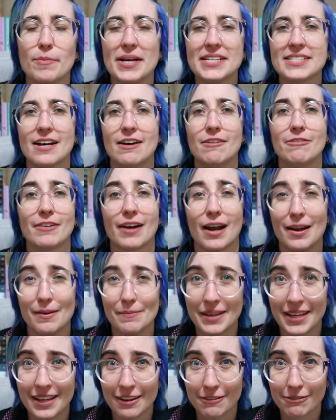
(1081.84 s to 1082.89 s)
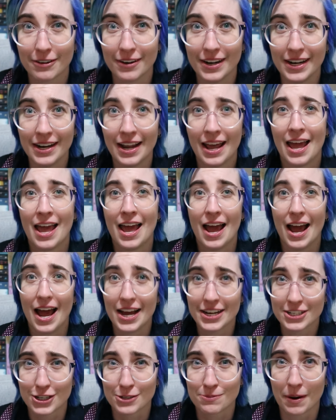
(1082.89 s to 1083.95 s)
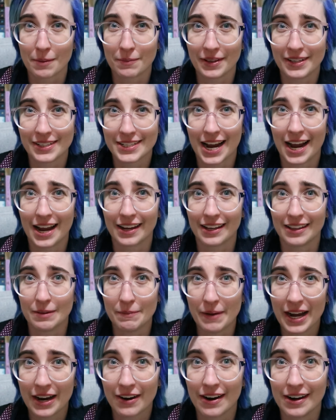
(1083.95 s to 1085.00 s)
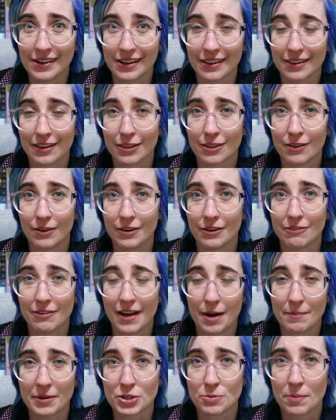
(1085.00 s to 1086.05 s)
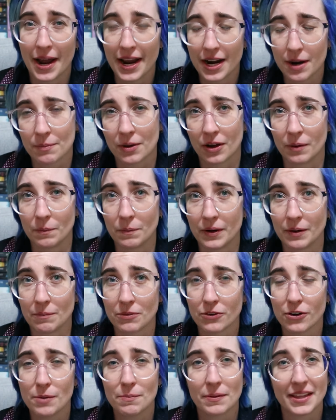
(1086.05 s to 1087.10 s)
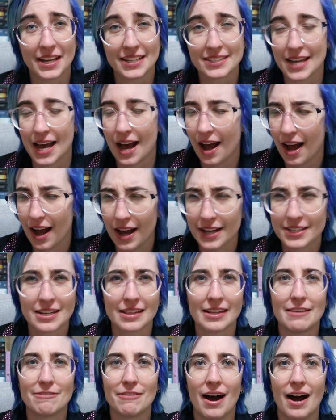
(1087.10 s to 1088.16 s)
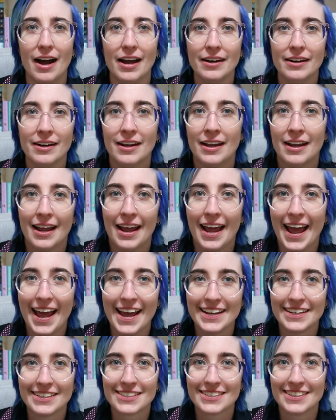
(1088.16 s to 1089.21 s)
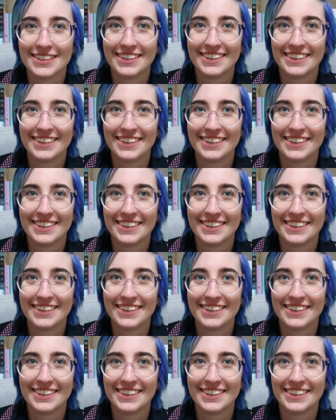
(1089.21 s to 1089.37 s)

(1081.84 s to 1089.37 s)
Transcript: for myself, and I am here for it. Ash is probably dying in the background at the thought of how much pain I'm going to put him through, but that's utterly fine. And